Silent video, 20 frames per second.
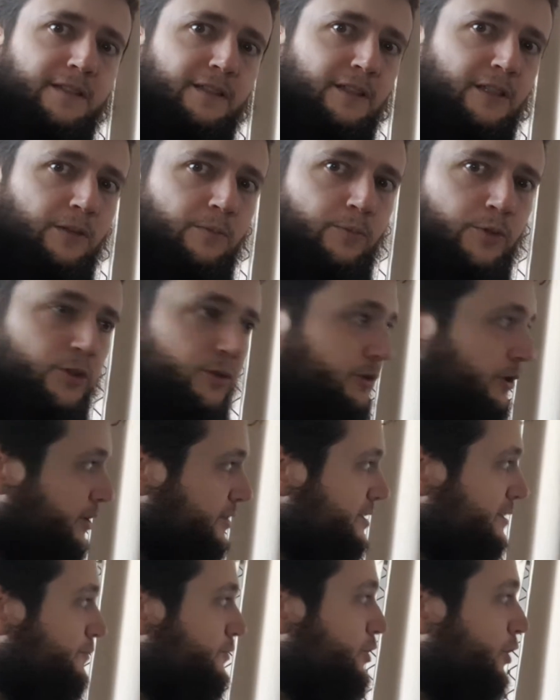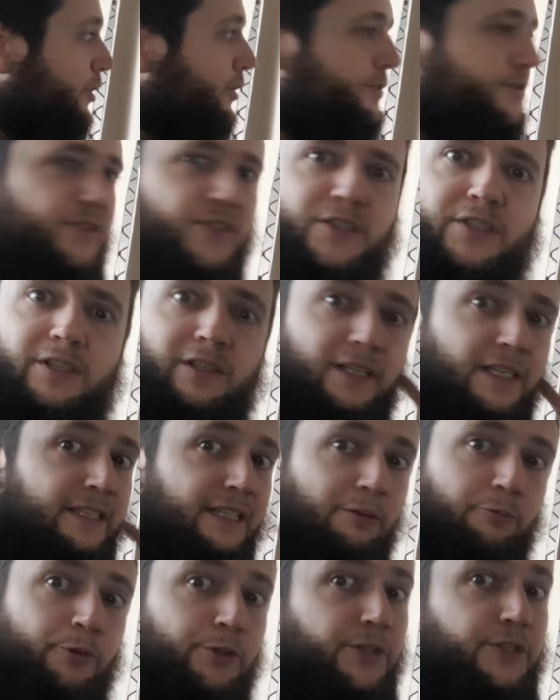and you can do lots of dots and you'll
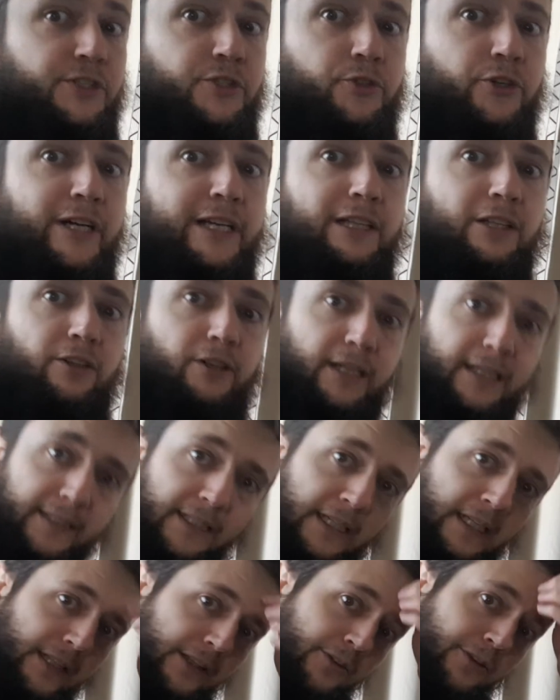end up with a straight line.